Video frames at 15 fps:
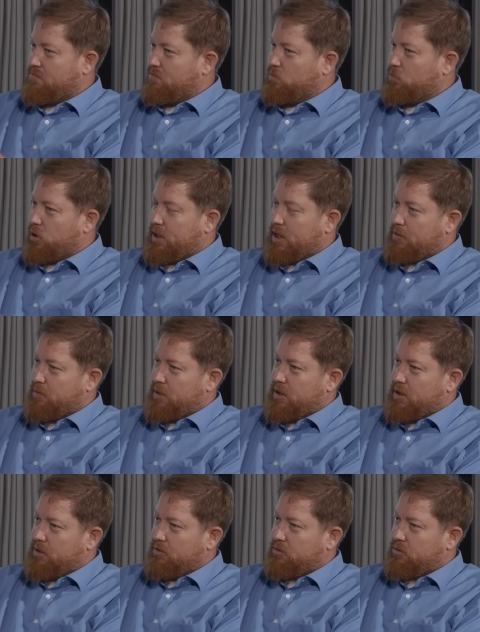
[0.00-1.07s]
Will that
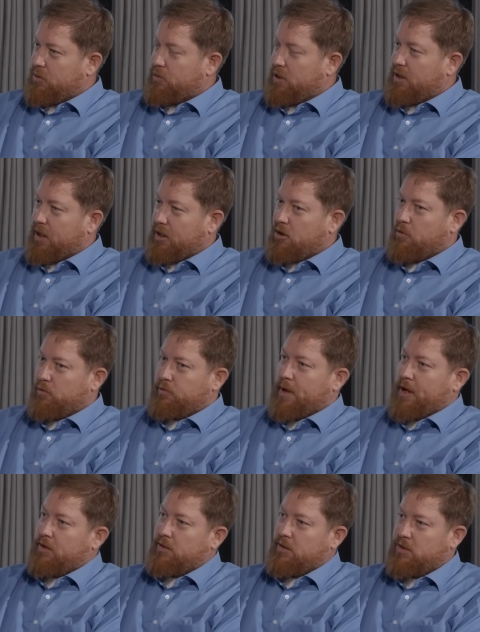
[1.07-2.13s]
be something that comes
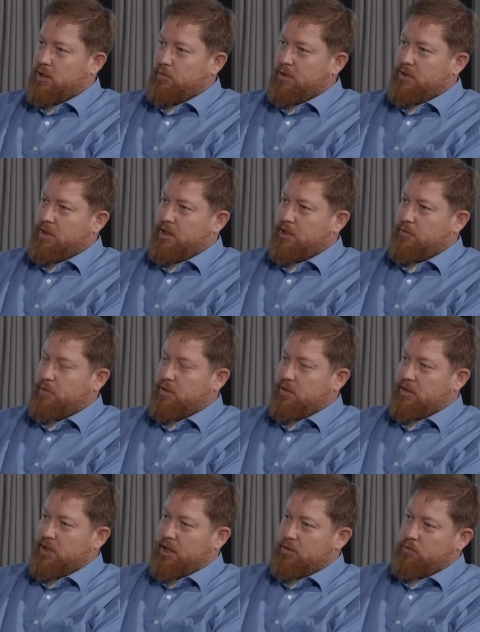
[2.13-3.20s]
back on the cheaper tickets?
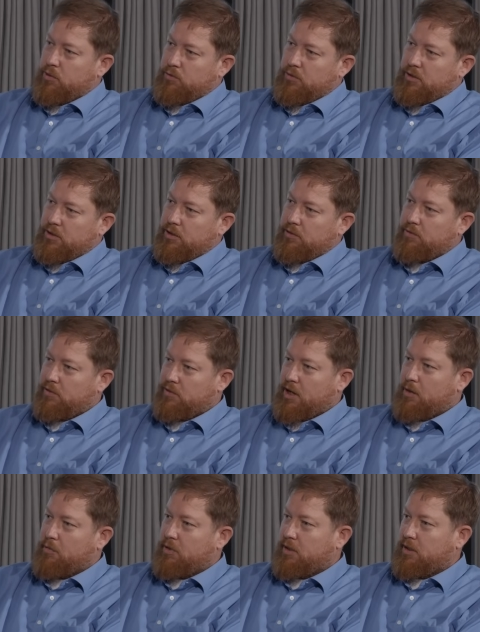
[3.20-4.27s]
Because that's what we see, for
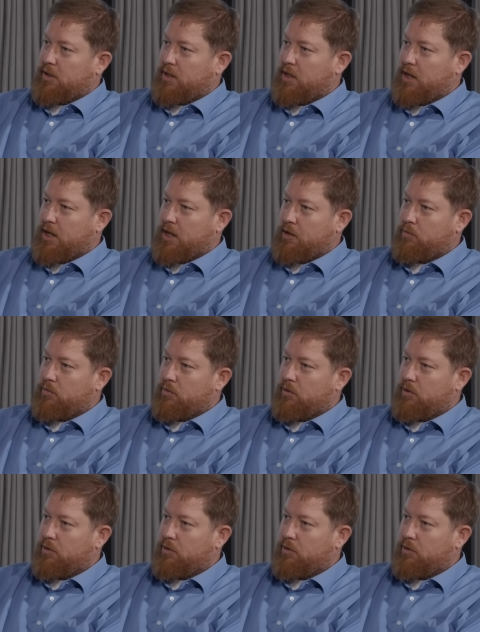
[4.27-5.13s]
example, in KLM